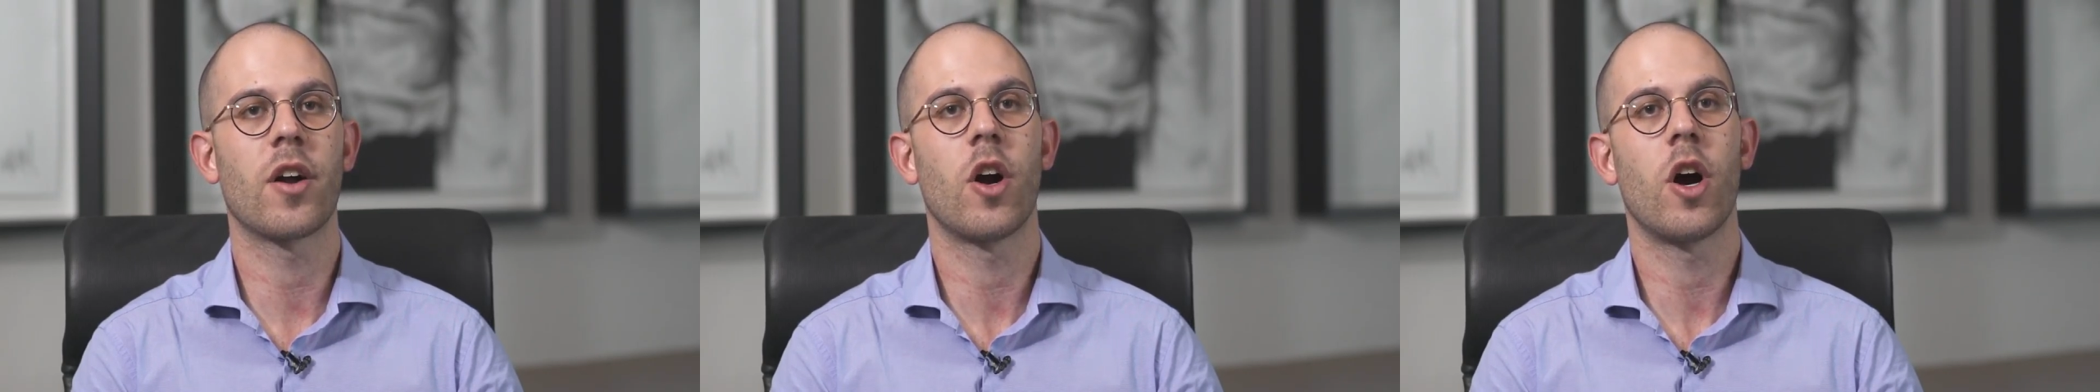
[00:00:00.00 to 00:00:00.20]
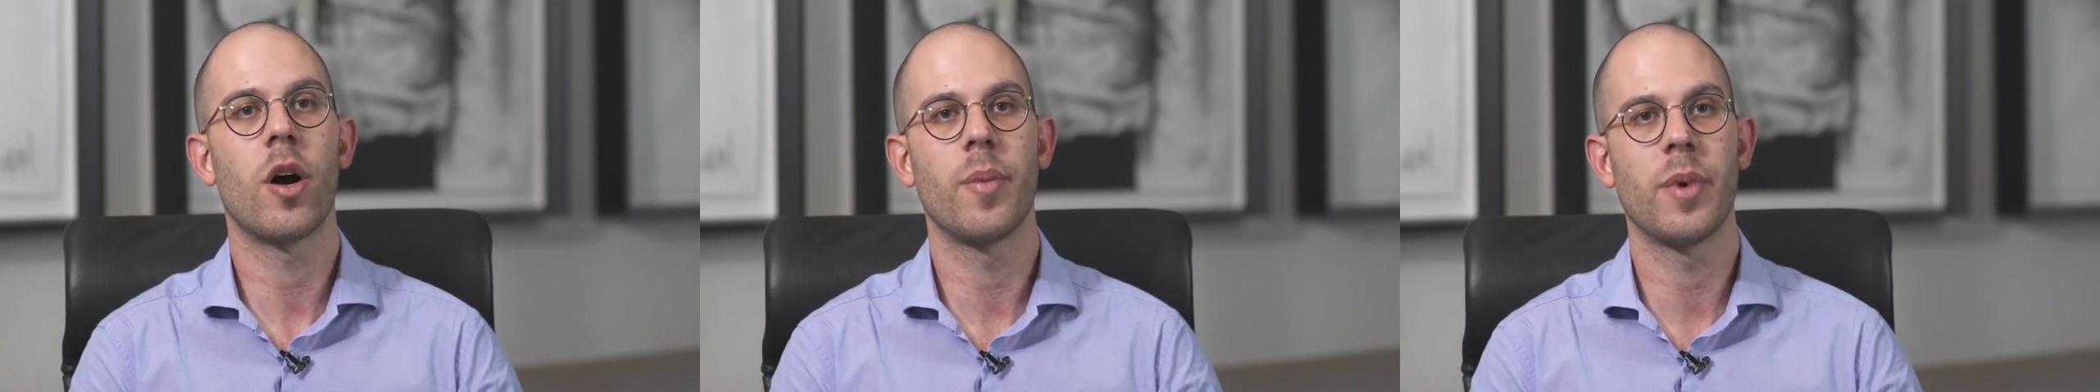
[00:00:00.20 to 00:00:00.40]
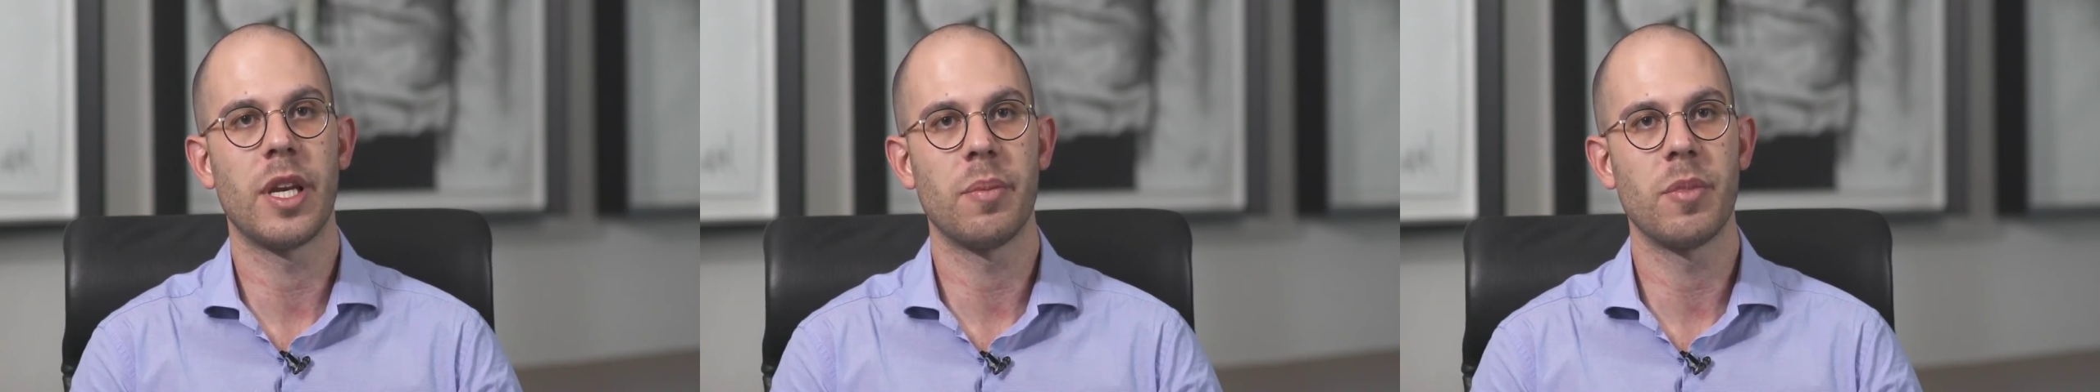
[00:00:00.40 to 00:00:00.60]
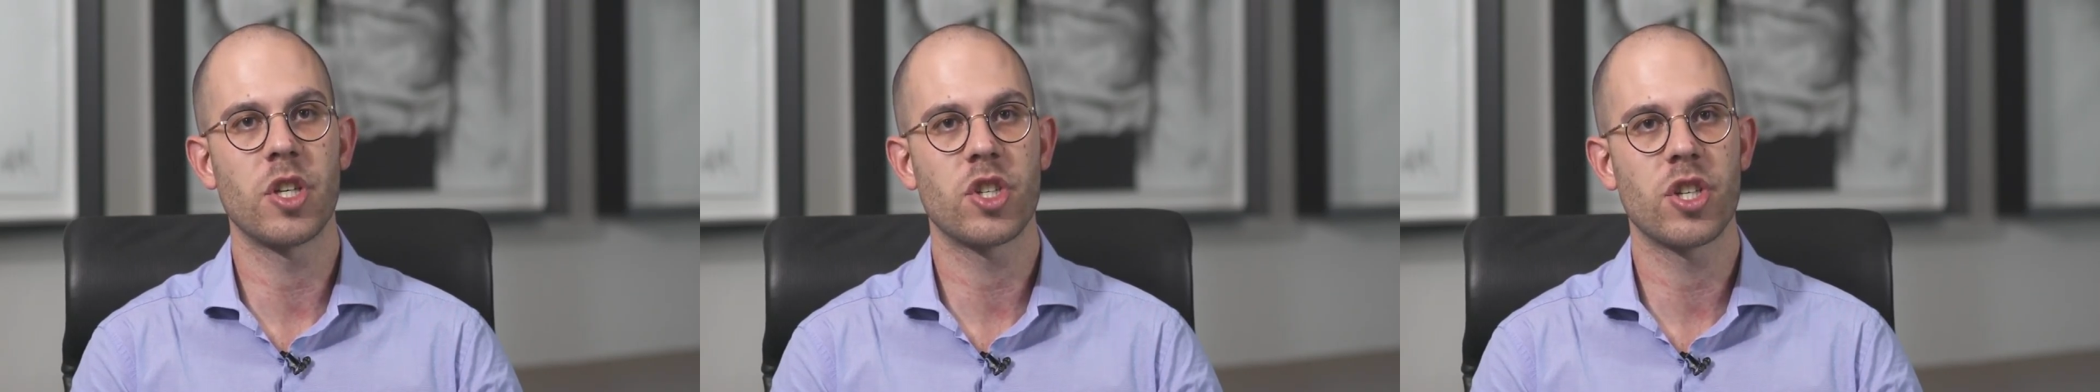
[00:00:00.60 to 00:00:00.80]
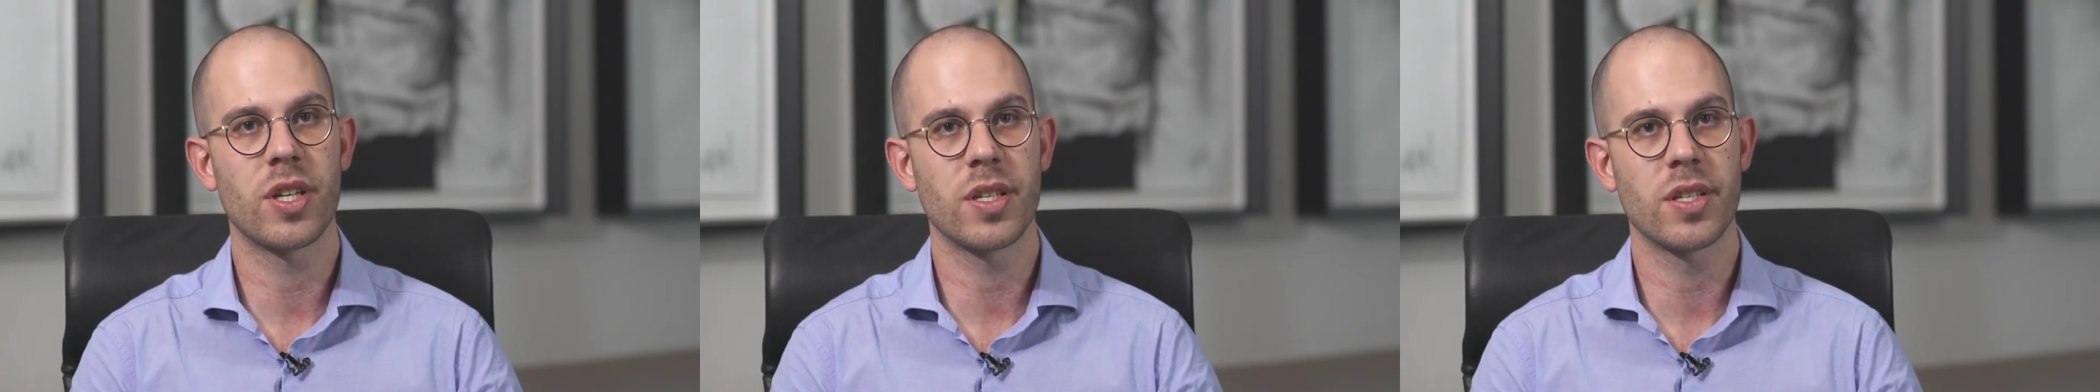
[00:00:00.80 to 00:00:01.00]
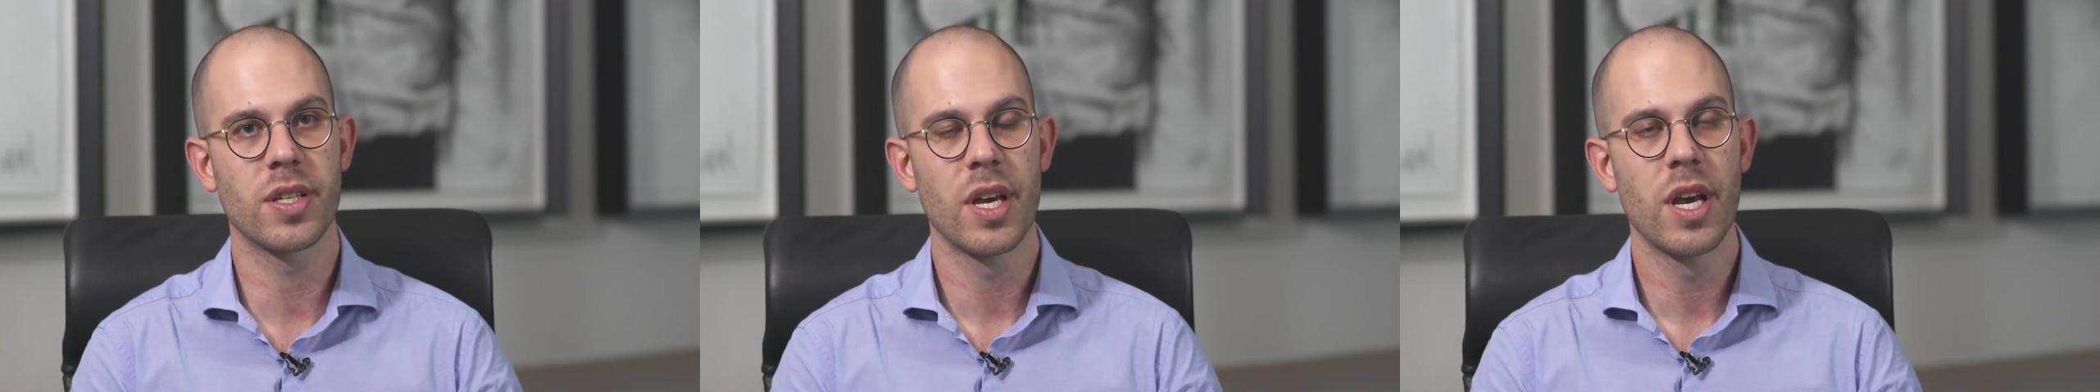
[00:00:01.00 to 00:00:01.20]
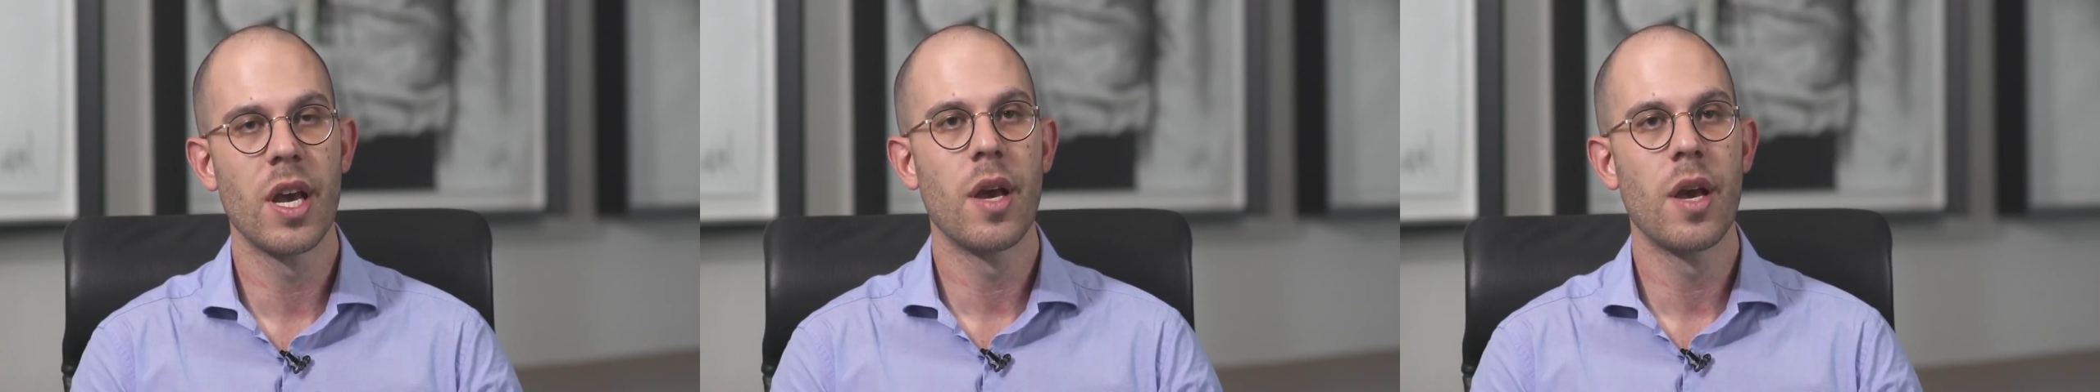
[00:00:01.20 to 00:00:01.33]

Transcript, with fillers: carbon emissions